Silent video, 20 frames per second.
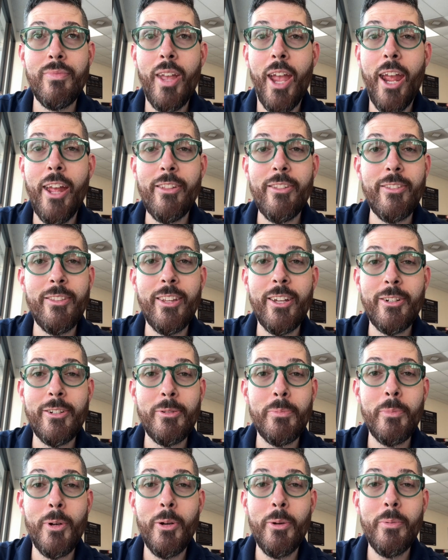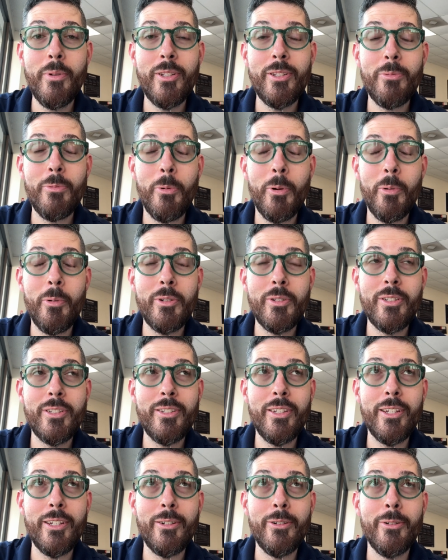And there's moments where we're just
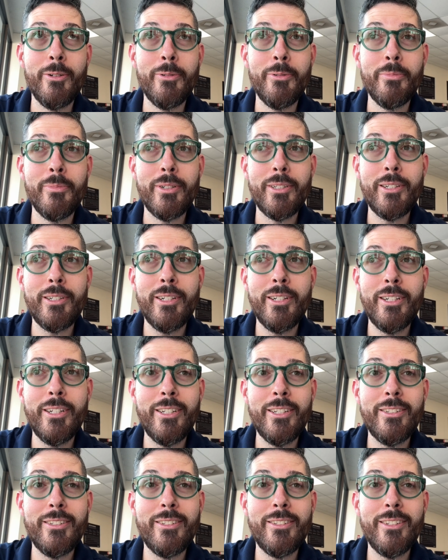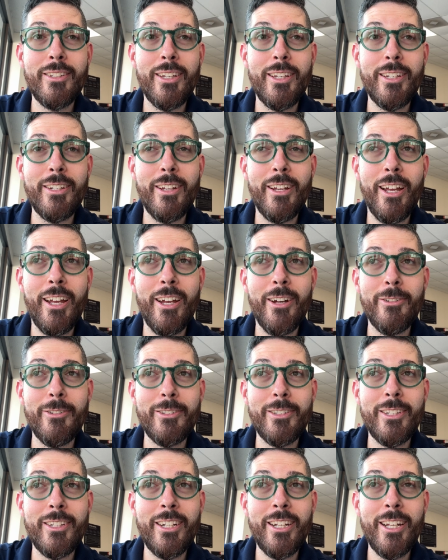like, oh my God, it's like, how is
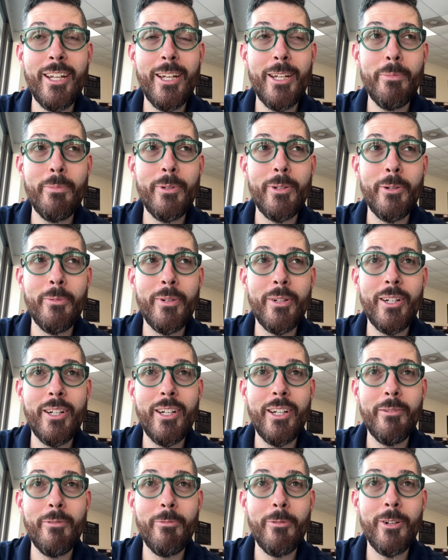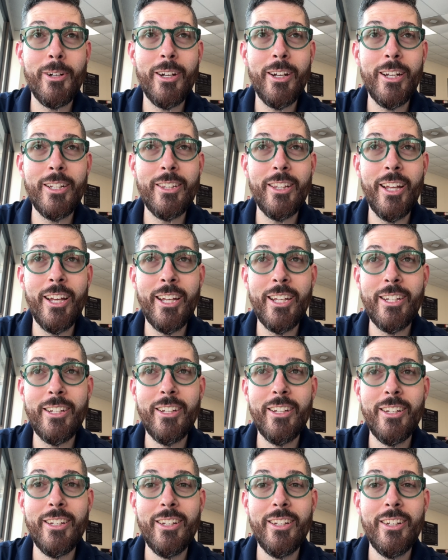it going to happen? Oh my God, we're at like
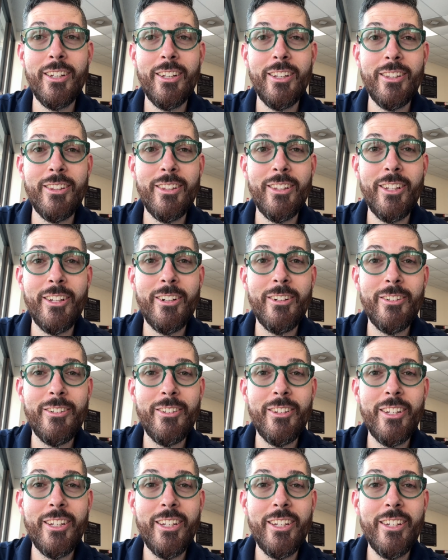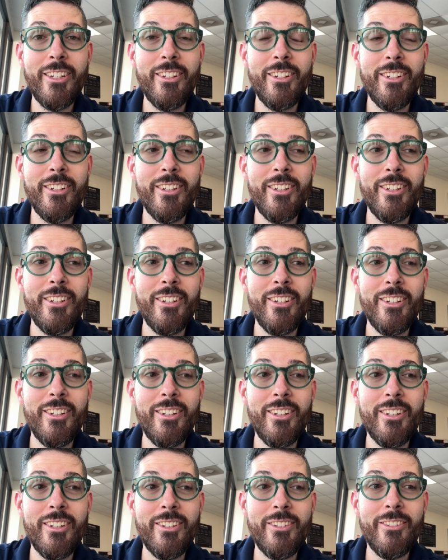literally
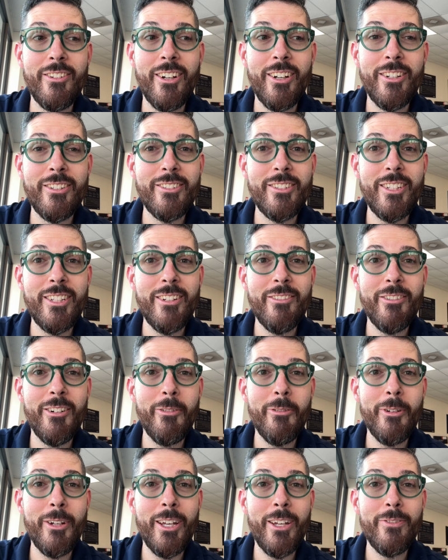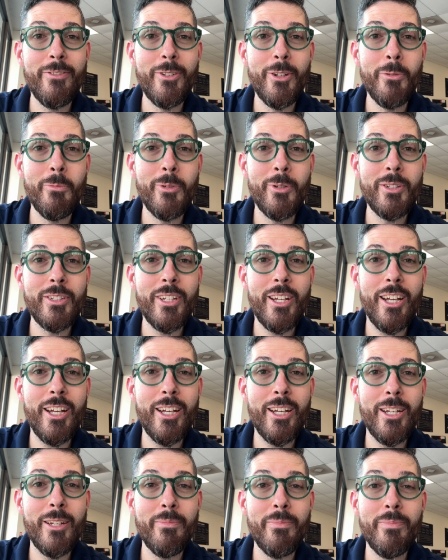ground zero. We have no more
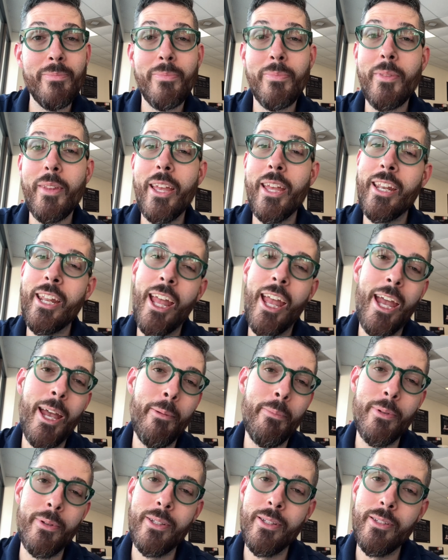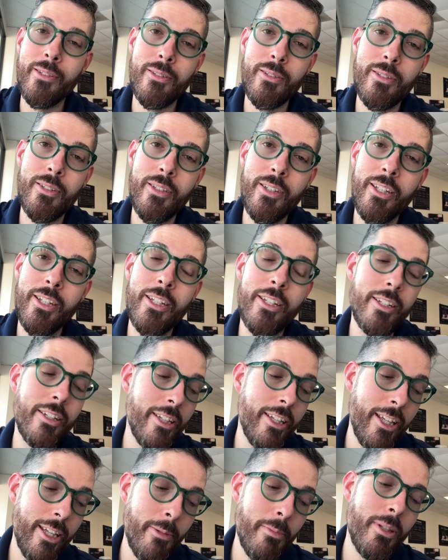time. It happens and it
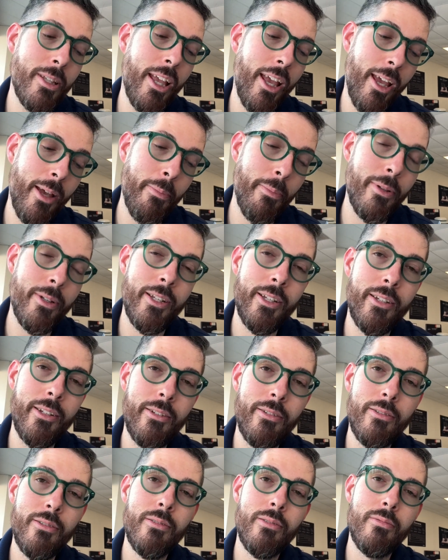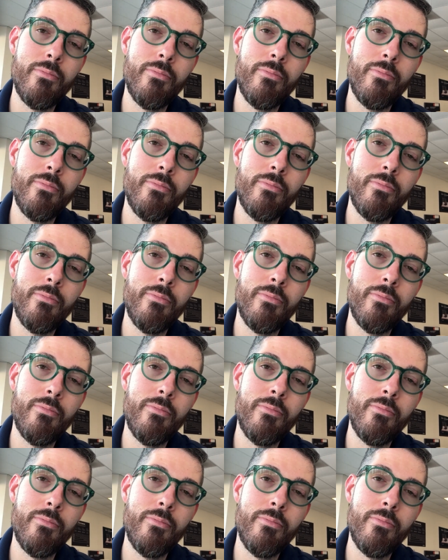keeps happening.